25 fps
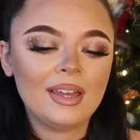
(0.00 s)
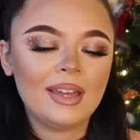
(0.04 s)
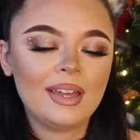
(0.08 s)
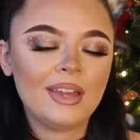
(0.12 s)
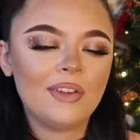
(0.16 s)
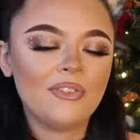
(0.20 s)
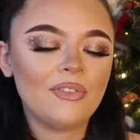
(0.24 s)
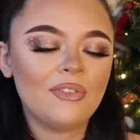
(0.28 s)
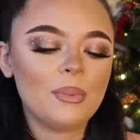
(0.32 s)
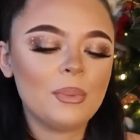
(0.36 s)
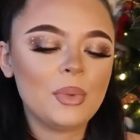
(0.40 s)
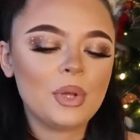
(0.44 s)

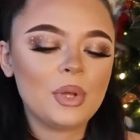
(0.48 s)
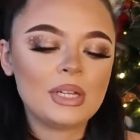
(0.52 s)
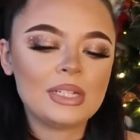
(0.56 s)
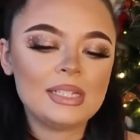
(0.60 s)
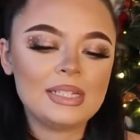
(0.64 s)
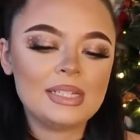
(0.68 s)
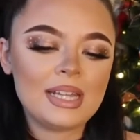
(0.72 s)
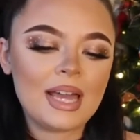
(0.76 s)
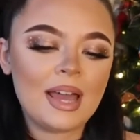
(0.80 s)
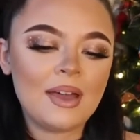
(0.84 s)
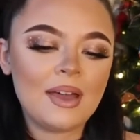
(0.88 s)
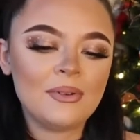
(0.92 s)
If I'm looking
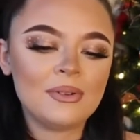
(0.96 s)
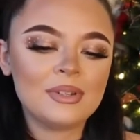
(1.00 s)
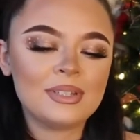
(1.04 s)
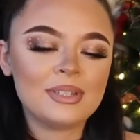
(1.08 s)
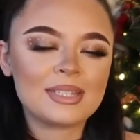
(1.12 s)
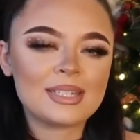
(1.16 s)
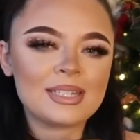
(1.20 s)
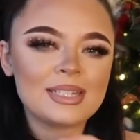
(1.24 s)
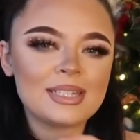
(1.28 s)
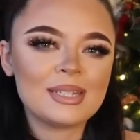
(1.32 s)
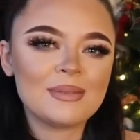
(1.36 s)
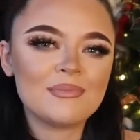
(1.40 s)
down, it's
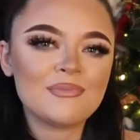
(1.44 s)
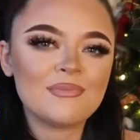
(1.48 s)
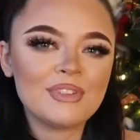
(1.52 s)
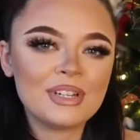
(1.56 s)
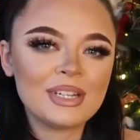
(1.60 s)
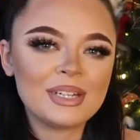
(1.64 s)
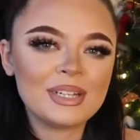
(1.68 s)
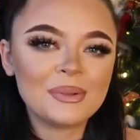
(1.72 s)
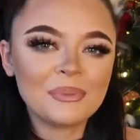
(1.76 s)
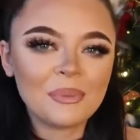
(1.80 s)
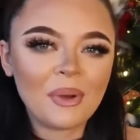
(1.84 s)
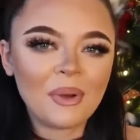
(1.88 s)
because I'm
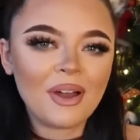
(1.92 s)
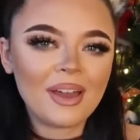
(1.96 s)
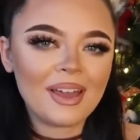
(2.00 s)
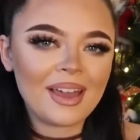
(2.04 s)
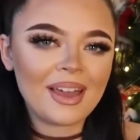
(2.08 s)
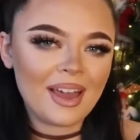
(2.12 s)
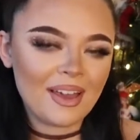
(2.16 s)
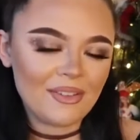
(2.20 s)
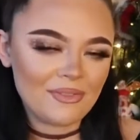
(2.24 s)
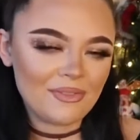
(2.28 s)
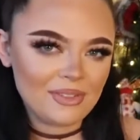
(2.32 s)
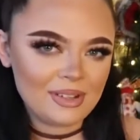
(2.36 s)
reading what I
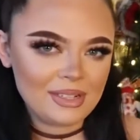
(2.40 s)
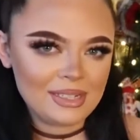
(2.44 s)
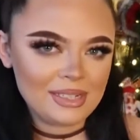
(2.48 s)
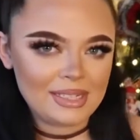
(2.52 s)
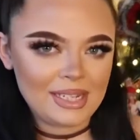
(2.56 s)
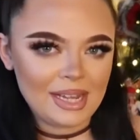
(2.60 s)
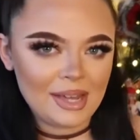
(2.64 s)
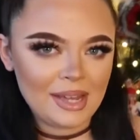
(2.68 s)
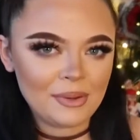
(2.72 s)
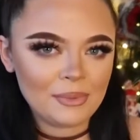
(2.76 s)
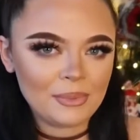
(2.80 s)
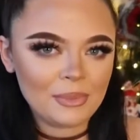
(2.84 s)
have written
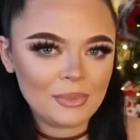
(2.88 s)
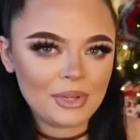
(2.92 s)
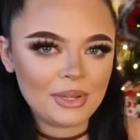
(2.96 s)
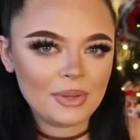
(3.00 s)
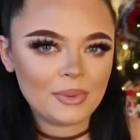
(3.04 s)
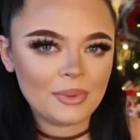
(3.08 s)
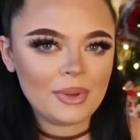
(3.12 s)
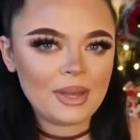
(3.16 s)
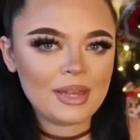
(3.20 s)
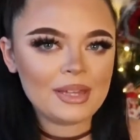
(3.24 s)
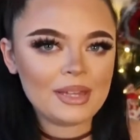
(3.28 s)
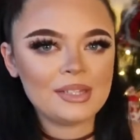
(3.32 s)
down, by the
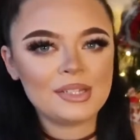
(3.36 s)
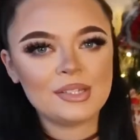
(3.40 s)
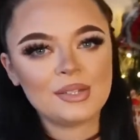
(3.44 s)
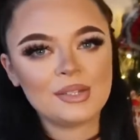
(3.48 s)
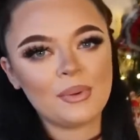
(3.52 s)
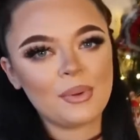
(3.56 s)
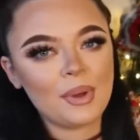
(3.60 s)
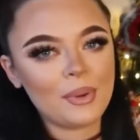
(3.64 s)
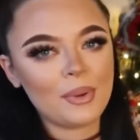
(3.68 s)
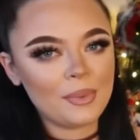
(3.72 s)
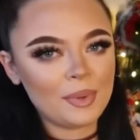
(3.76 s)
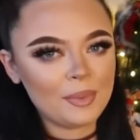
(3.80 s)
way, so
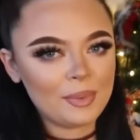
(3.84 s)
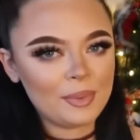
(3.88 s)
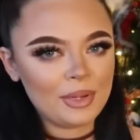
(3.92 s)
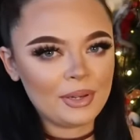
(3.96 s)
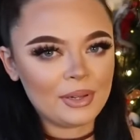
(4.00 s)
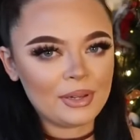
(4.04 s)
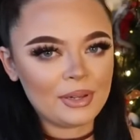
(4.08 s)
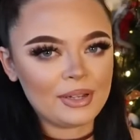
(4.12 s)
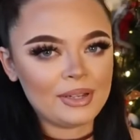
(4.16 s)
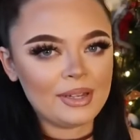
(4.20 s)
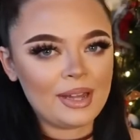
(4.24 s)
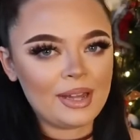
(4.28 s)
I will be
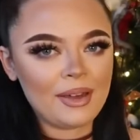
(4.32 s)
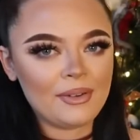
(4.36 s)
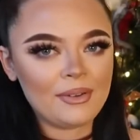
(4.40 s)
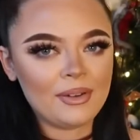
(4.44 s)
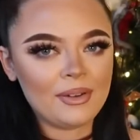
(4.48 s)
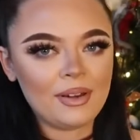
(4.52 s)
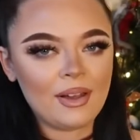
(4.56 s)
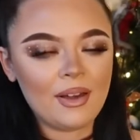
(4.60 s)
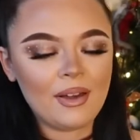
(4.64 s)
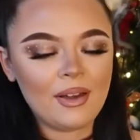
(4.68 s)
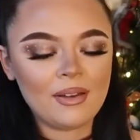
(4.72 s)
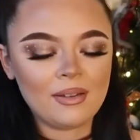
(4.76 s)
looking down a
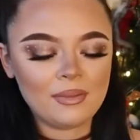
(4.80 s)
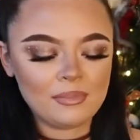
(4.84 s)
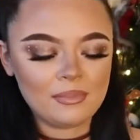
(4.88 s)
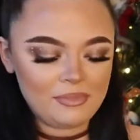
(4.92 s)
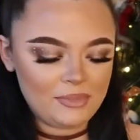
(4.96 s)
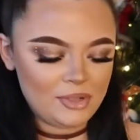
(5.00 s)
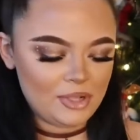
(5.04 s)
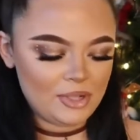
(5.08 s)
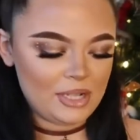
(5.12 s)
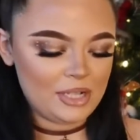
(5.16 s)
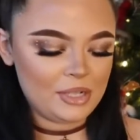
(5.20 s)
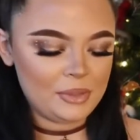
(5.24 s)
lot. I'm
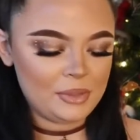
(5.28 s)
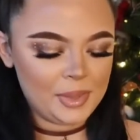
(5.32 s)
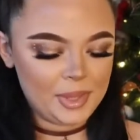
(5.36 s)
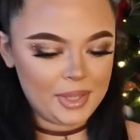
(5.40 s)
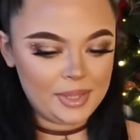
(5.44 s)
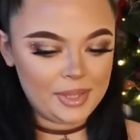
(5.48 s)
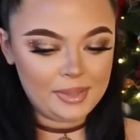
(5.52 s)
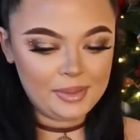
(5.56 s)
scratching my